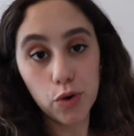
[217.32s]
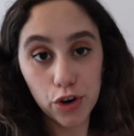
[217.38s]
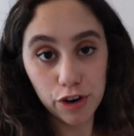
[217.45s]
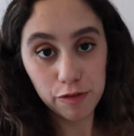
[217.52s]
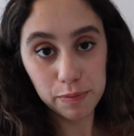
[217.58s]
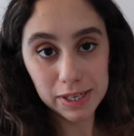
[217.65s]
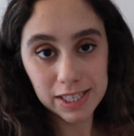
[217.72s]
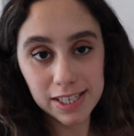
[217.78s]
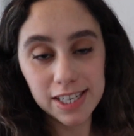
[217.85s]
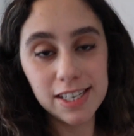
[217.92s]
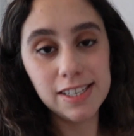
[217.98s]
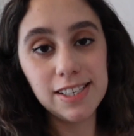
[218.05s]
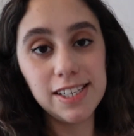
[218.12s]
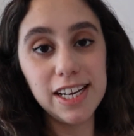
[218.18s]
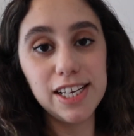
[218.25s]
order of
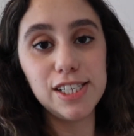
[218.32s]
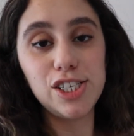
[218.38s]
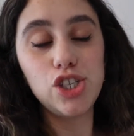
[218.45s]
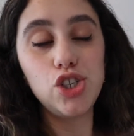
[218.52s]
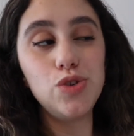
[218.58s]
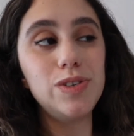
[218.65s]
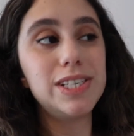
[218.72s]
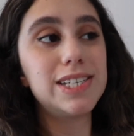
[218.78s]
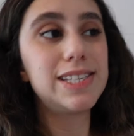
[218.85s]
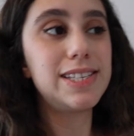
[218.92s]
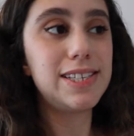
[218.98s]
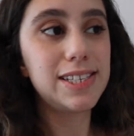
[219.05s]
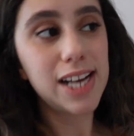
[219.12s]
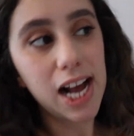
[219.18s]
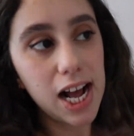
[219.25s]
business is to
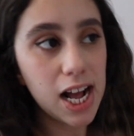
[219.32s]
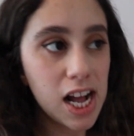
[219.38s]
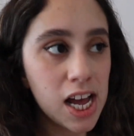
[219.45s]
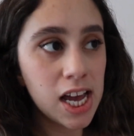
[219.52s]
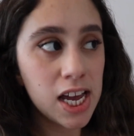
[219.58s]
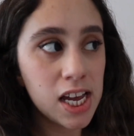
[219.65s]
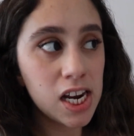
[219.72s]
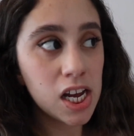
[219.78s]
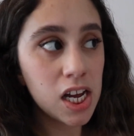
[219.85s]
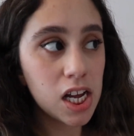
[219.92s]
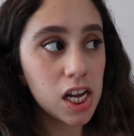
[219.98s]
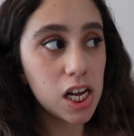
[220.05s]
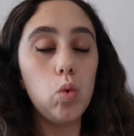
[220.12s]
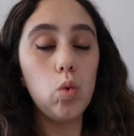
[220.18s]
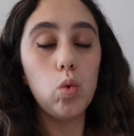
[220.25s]
decide
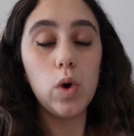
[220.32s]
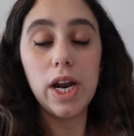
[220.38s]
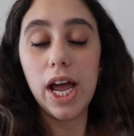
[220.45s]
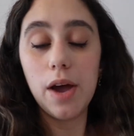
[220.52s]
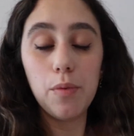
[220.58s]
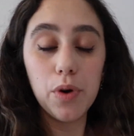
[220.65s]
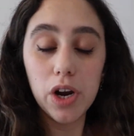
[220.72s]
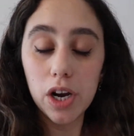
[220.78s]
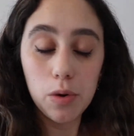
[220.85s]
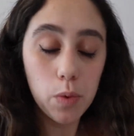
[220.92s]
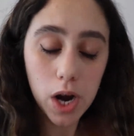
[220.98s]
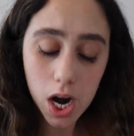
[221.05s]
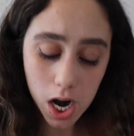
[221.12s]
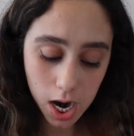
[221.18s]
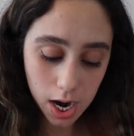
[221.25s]
what the heck we're gonna
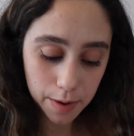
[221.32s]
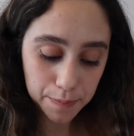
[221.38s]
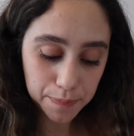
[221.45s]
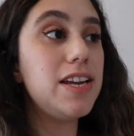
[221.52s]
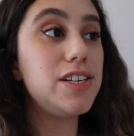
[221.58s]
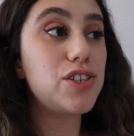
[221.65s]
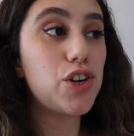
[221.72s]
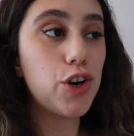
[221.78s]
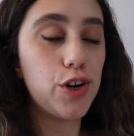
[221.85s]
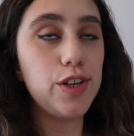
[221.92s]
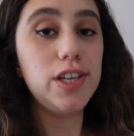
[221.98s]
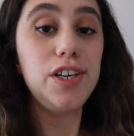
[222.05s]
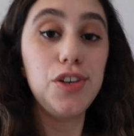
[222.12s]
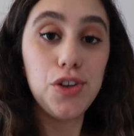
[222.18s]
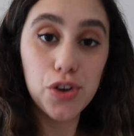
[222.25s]
wear. It is
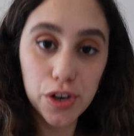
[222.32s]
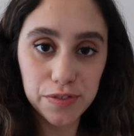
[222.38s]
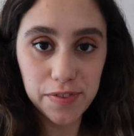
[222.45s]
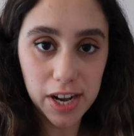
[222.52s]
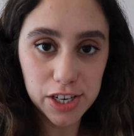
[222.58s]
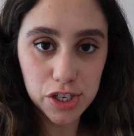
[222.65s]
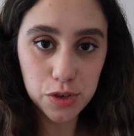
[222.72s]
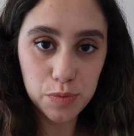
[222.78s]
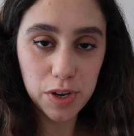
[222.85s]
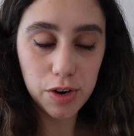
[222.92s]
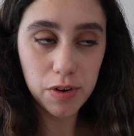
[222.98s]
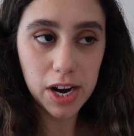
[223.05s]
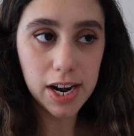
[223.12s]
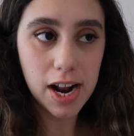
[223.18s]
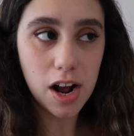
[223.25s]
currently New York Fashion Week
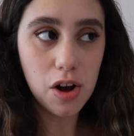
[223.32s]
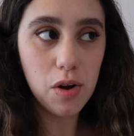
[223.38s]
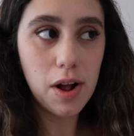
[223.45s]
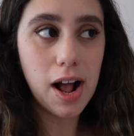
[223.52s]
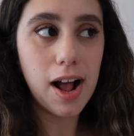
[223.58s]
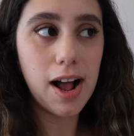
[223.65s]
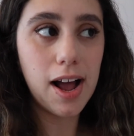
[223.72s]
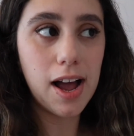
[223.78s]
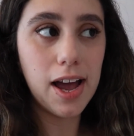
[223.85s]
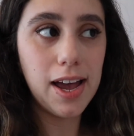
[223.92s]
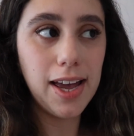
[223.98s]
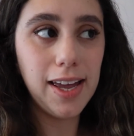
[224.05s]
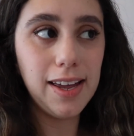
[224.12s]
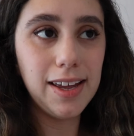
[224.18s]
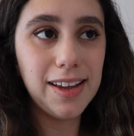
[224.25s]
right now.
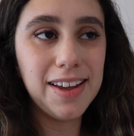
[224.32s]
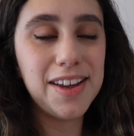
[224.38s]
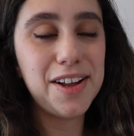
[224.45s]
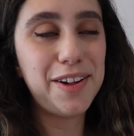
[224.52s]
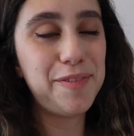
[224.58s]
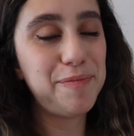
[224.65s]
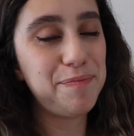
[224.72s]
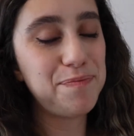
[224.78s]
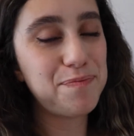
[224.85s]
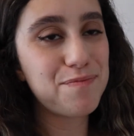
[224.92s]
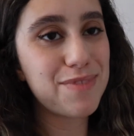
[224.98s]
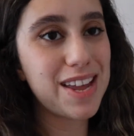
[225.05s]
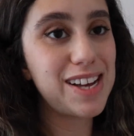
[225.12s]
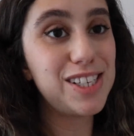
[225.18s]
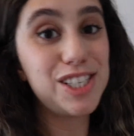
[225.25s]
I
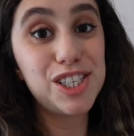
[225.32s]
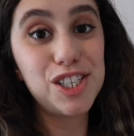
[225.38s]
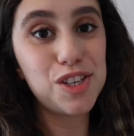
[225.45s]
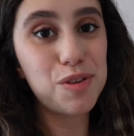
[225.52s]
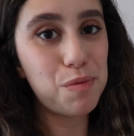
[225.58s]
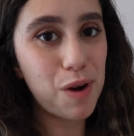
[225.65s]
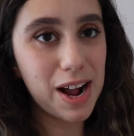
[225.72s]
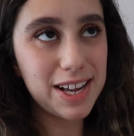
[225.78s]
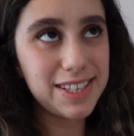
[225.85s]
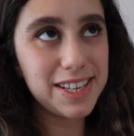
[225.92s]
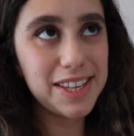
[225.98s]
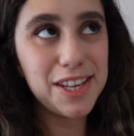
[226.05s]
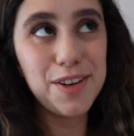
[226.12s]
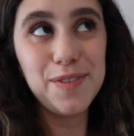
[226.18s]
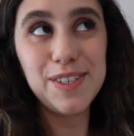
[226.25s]

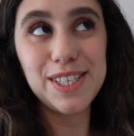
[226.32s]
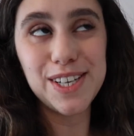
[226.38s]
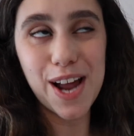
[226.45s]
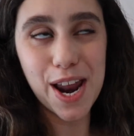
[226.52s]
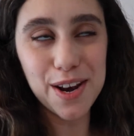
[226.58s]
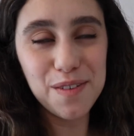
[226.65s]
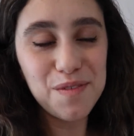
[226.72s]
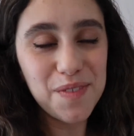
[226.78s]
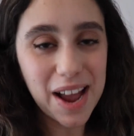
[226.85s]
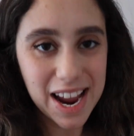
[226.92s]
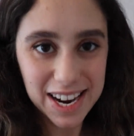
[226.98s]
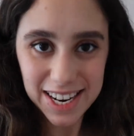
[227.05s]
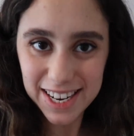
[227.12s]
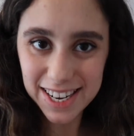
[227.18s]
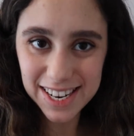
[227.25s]
surprisingly was not
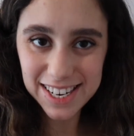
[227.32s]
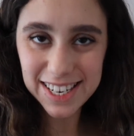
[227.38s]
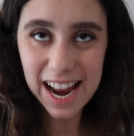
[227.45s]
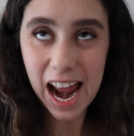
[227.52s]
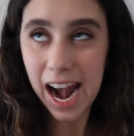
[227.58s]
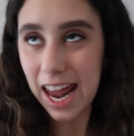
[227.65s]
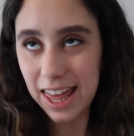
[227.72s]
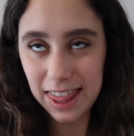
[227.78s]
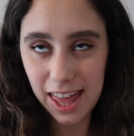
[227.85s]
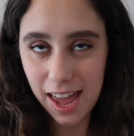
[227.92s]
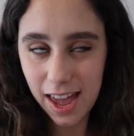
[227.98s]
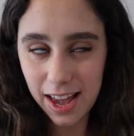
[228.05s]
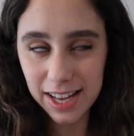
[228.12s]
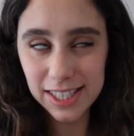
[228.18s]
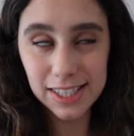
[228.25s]
invited to
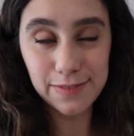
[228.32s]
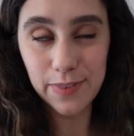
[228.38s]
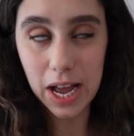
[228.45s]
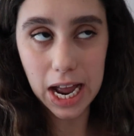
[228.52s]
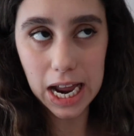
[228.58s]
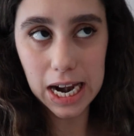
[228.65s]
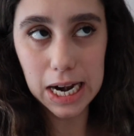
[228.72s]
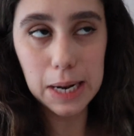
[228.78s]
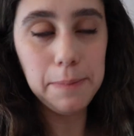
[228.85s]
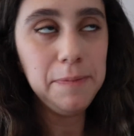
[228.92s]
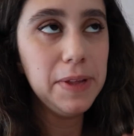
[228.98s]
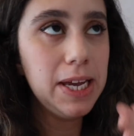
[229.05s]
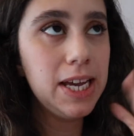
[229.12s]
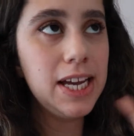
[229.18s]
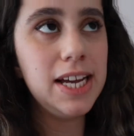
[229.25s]
anything. It's fine.
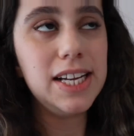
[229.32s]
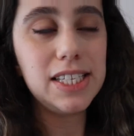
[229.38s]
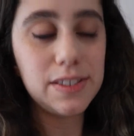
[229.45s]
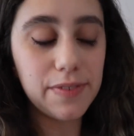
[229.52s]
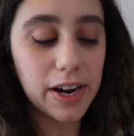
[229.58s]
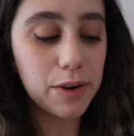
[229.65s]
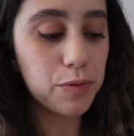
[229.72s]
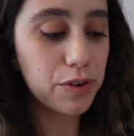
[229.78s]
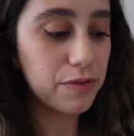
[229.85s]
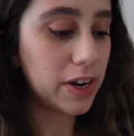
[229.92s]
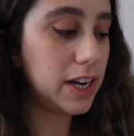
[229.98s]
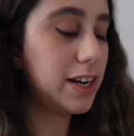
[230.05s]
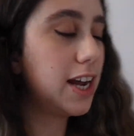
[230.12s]
It's fine. We're fine.